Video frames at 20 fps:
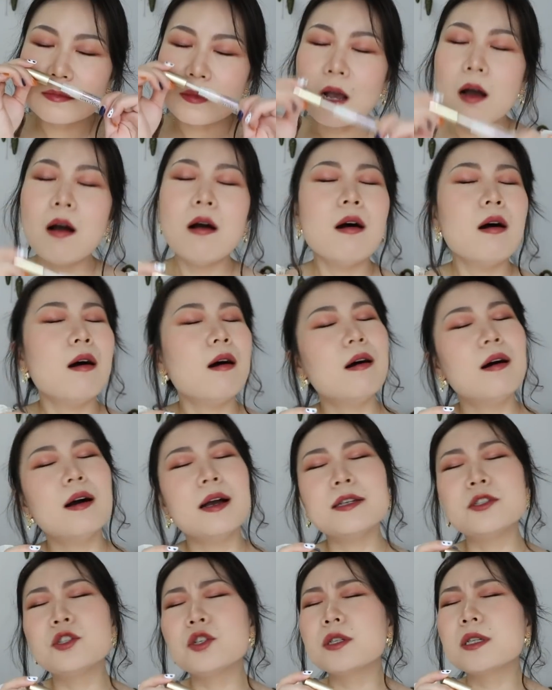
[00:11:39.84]
Oh,
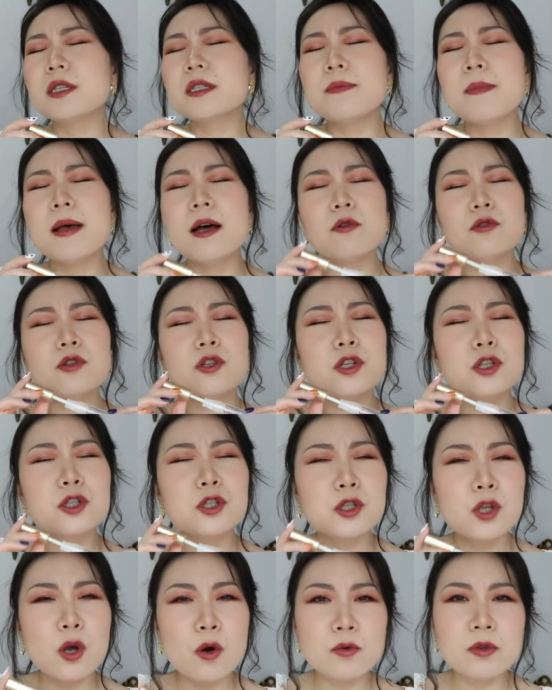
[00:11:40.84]
it just smells
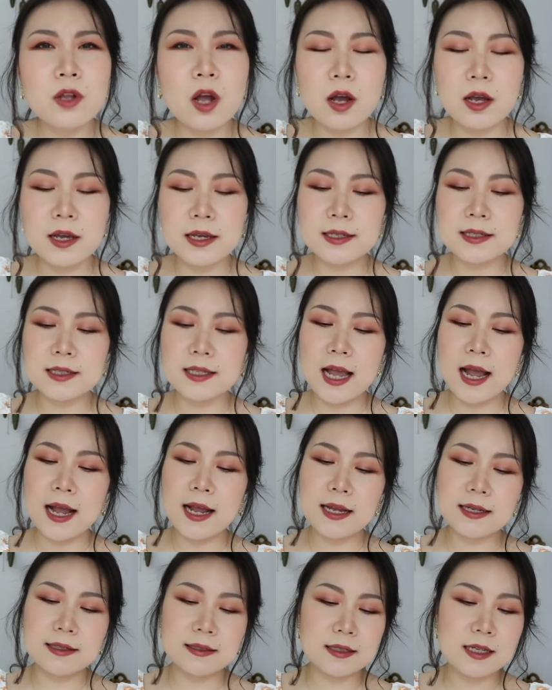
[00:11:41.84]
so nice,
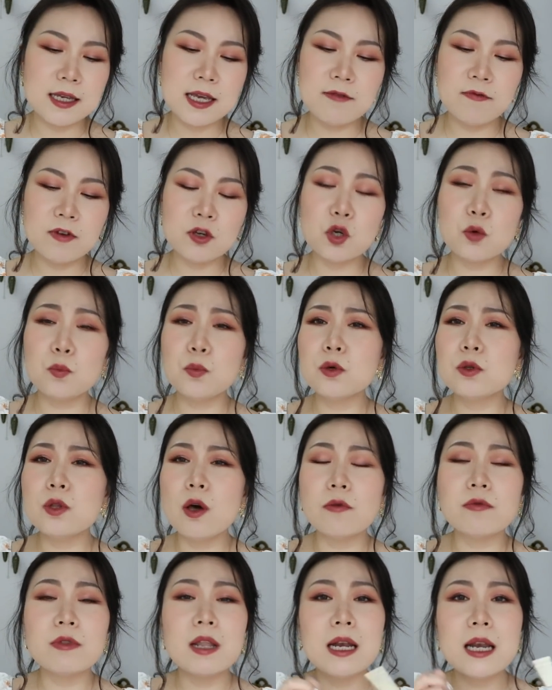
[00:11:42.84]
and even you put it
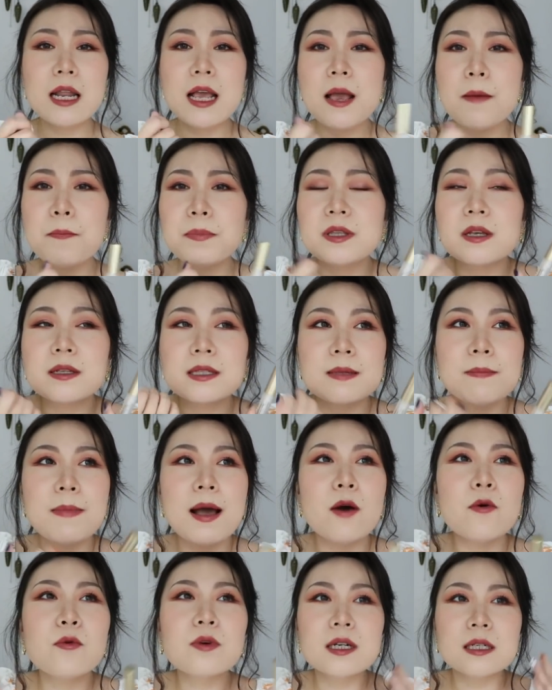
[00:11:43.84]
on the lip, the
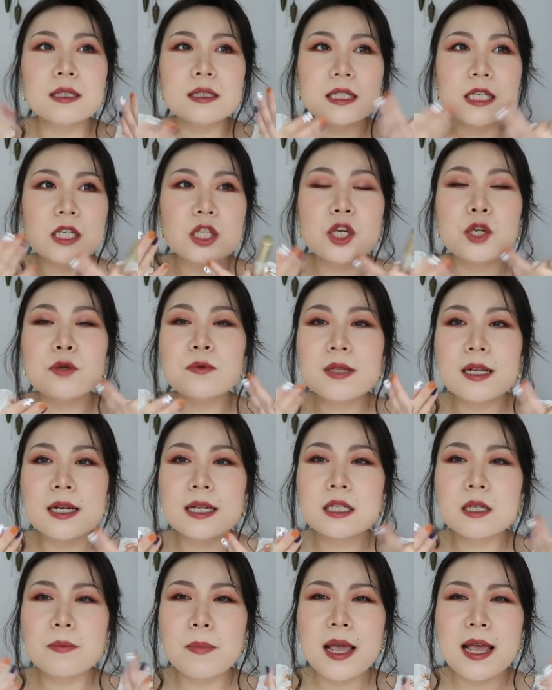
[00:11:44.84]
smell continues a
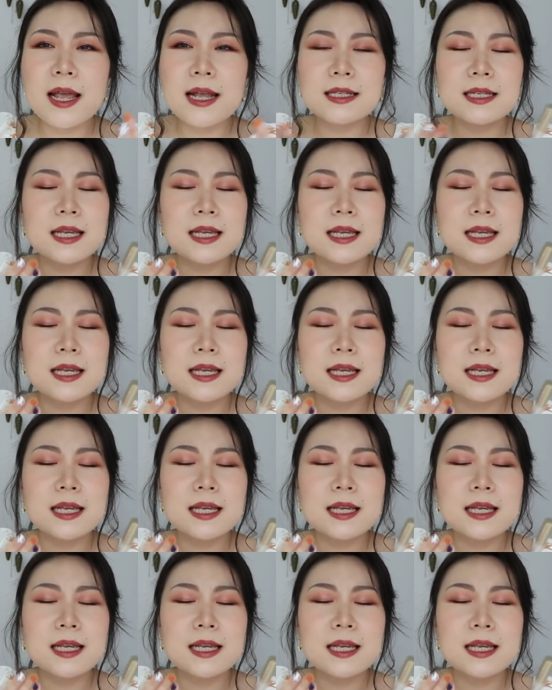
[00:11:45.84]
little bit.